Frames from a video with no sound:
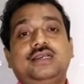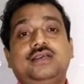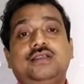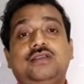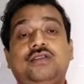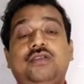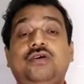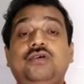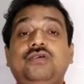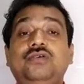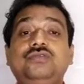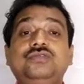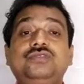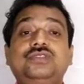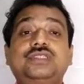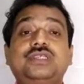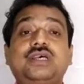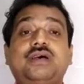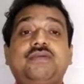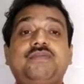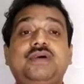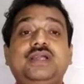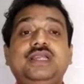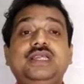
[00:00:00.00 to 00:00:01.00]
Long
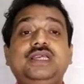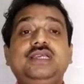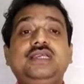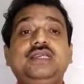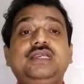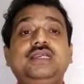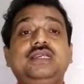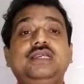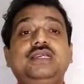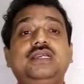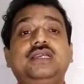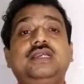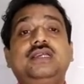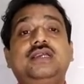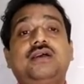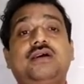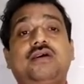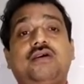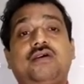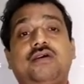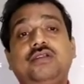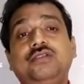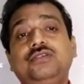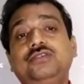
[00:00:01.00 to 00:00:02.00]
suffering
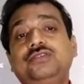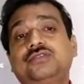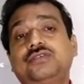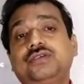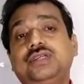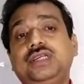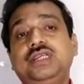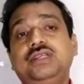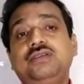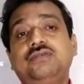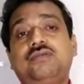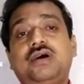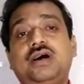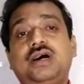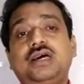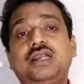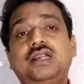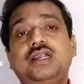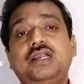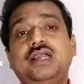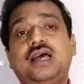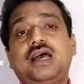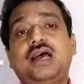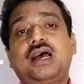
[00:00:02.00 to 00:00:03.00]
also in
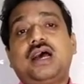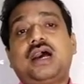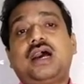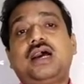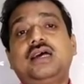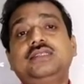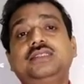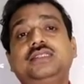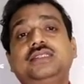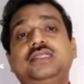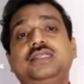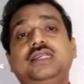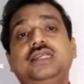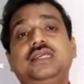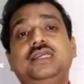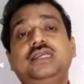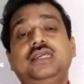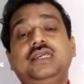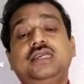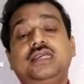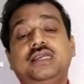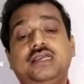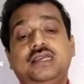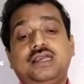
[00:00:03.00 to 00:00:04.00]
war, until
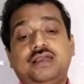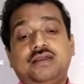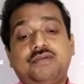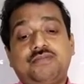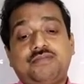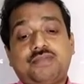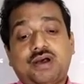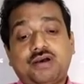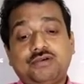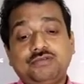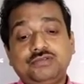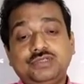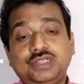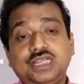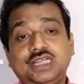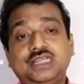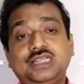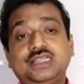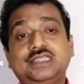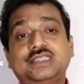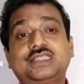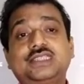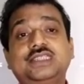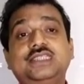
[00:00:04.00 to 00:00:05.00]
he
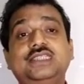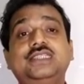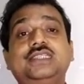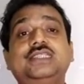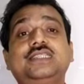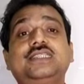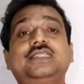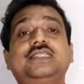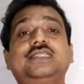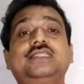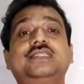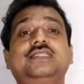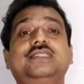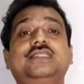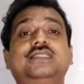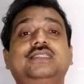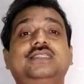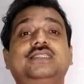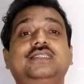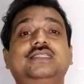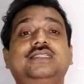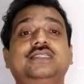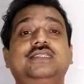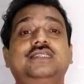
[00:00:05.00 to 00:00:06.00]
founded a city
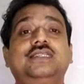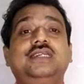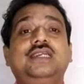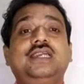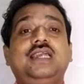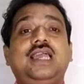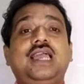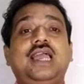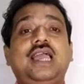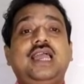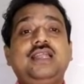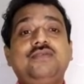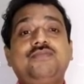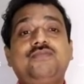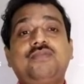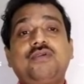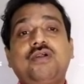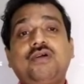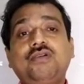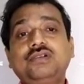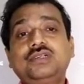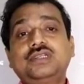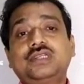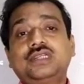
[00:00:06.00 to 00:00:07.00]
and
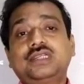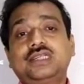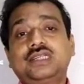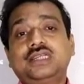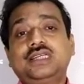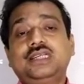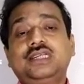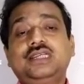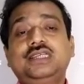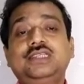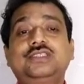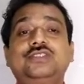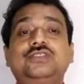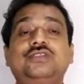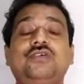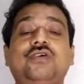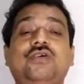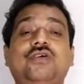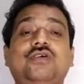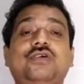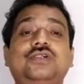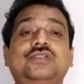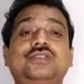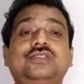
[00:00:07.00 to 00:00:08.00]
brought his
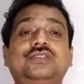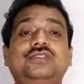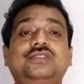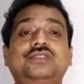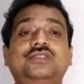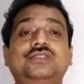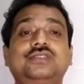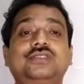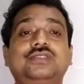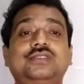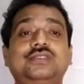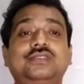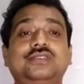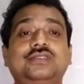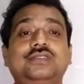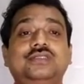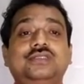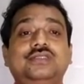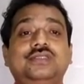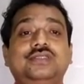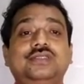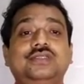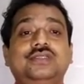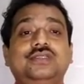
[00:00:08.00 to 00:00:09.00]
gods
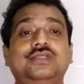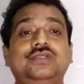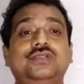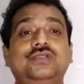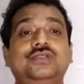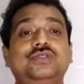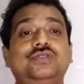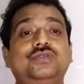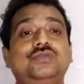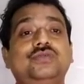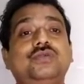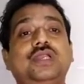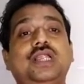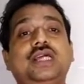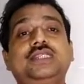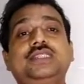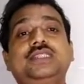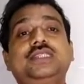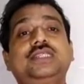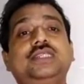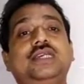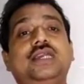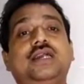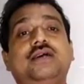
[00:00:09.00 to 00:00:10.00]
to
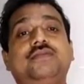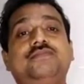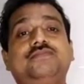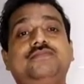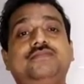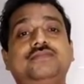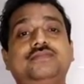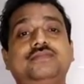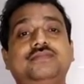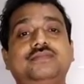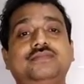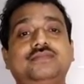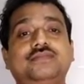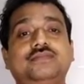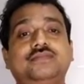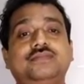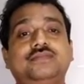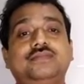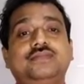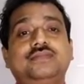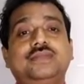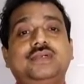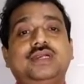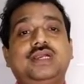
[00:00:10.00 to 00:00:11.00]
Latium,
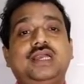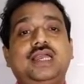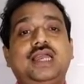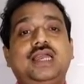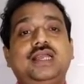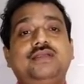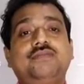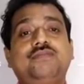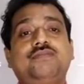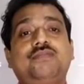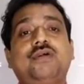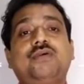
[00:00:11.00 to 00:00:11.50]
and